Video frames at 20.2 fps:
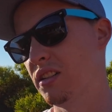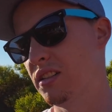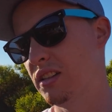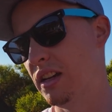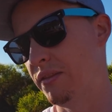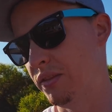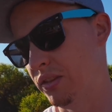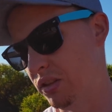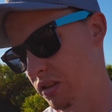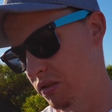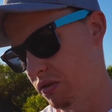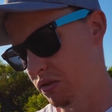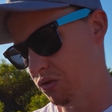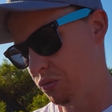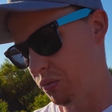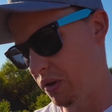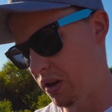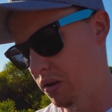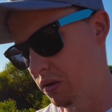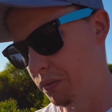stuff on there as
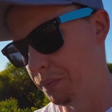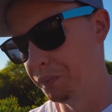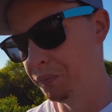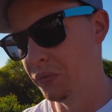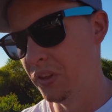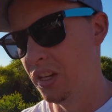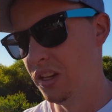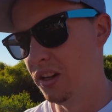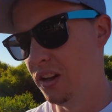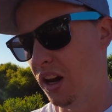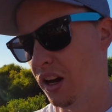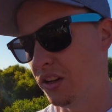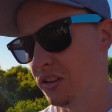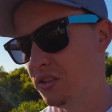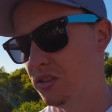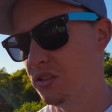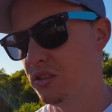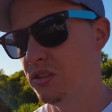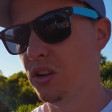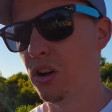well. I
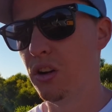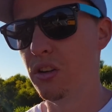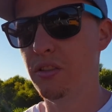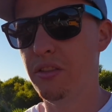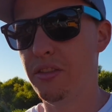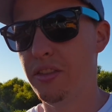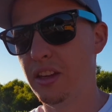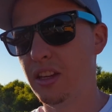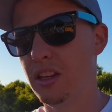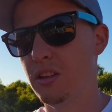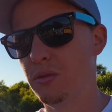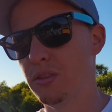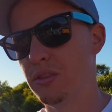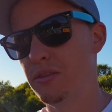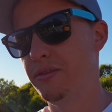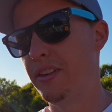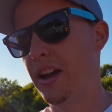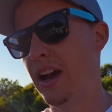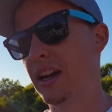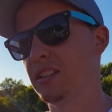don't think it was
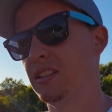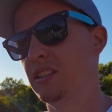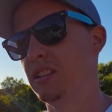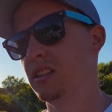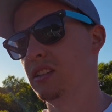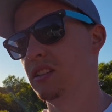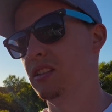factored